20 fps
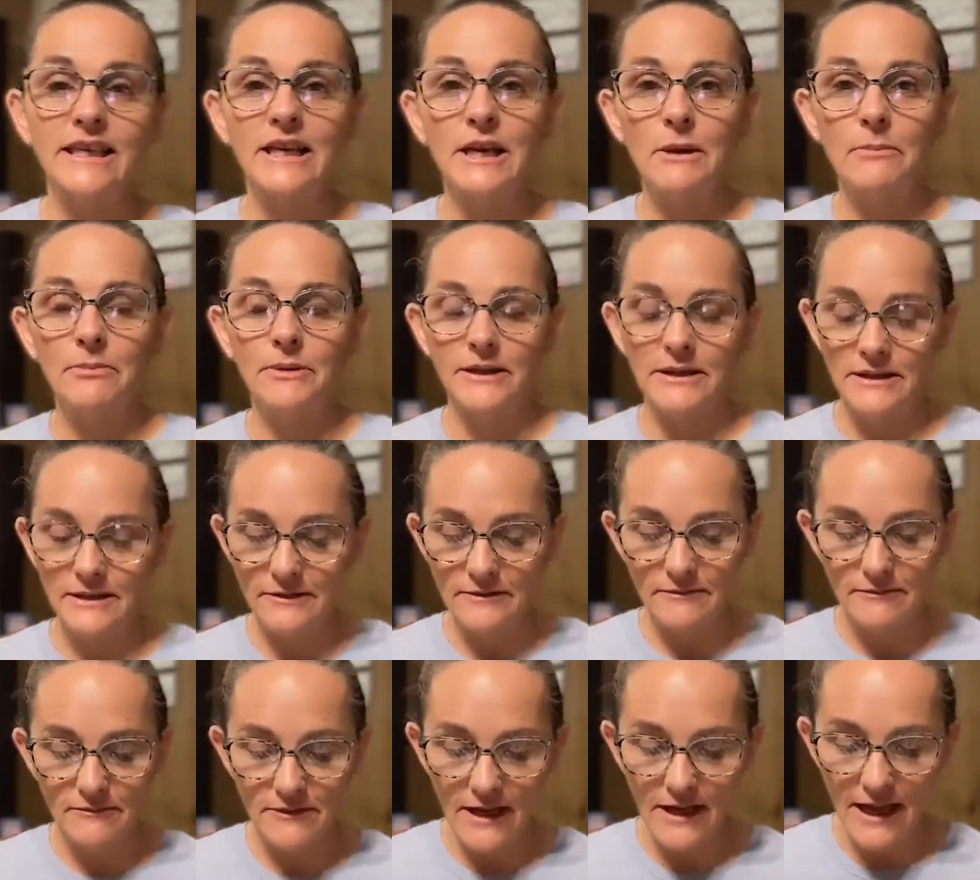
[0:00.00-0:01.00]
Get up and,
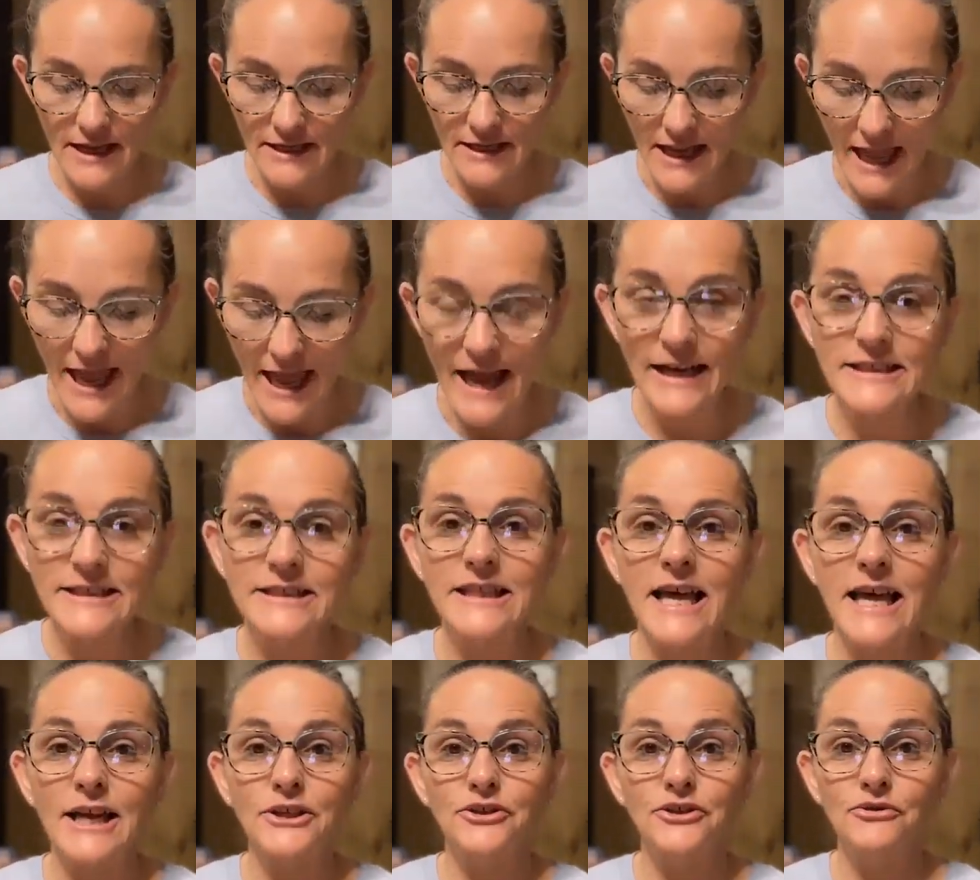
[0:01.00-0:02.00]
and
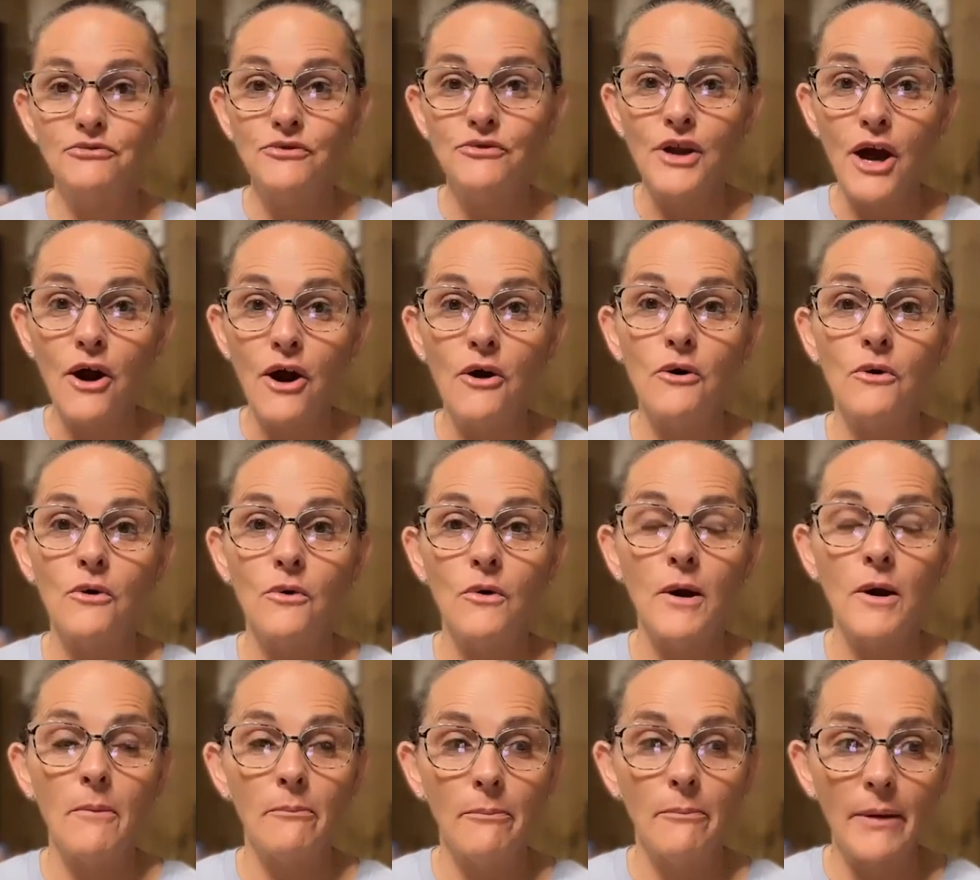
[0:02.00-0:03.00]
act like you
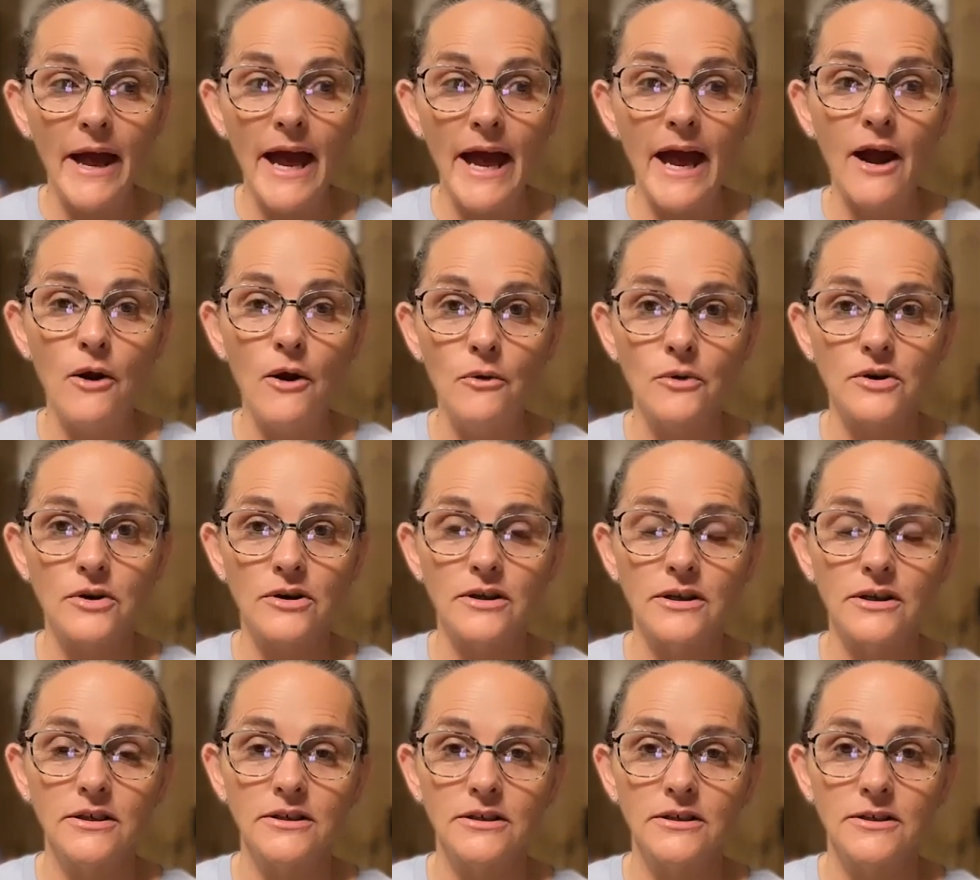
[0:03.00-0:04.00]
know
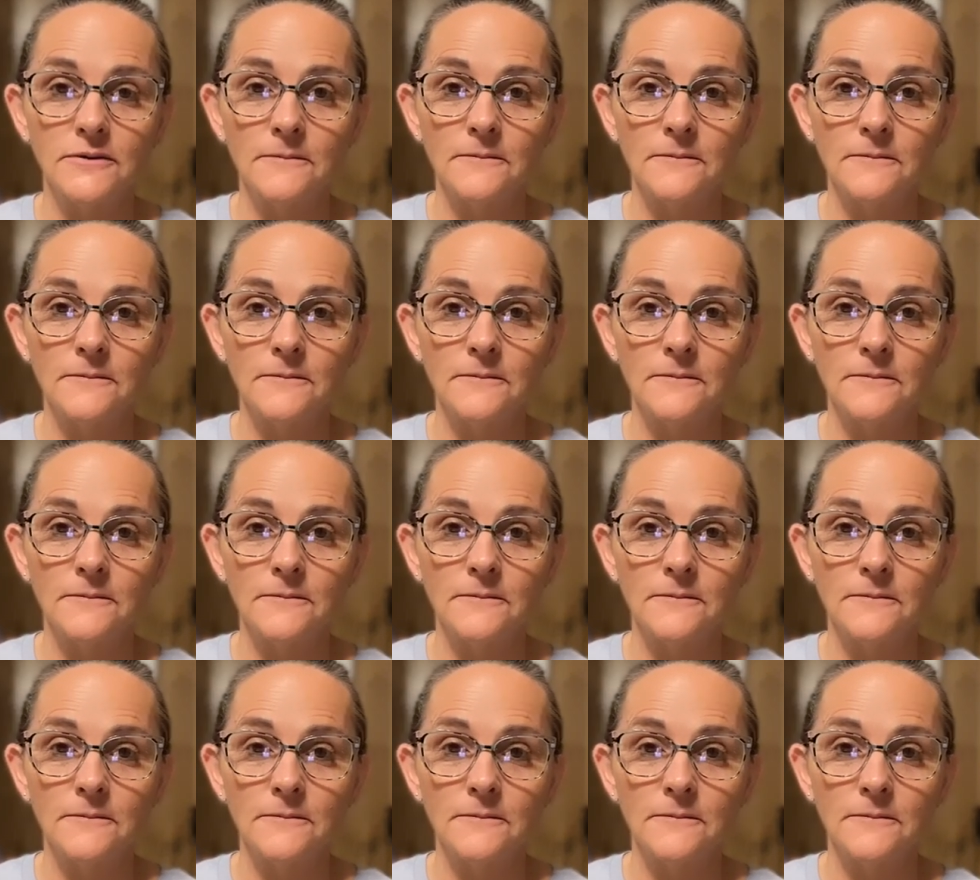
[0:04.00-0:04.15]
power.